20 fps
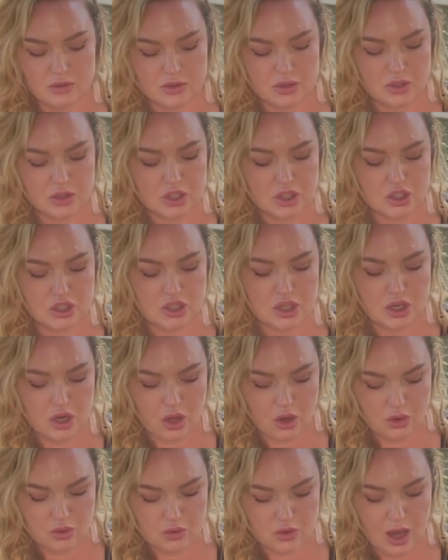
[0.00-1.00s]
So just
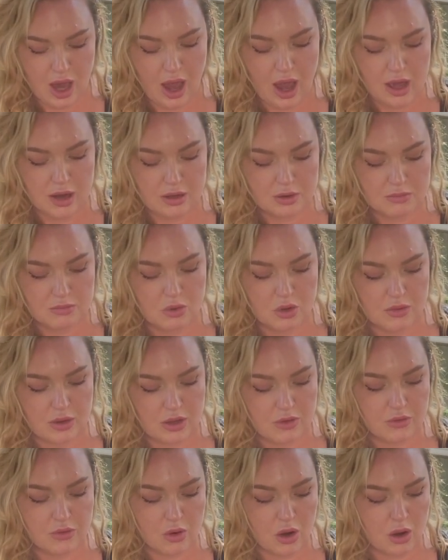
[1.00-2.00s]
know that
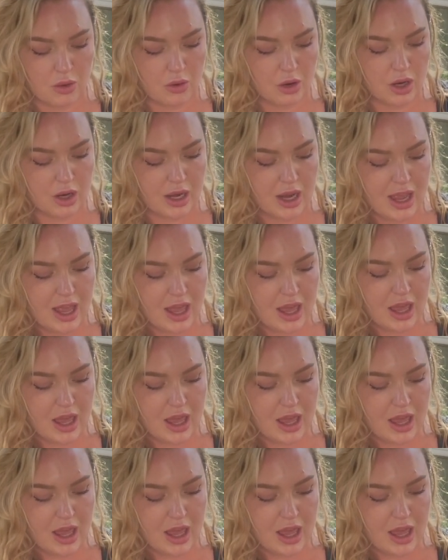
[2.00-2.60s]
moving forward.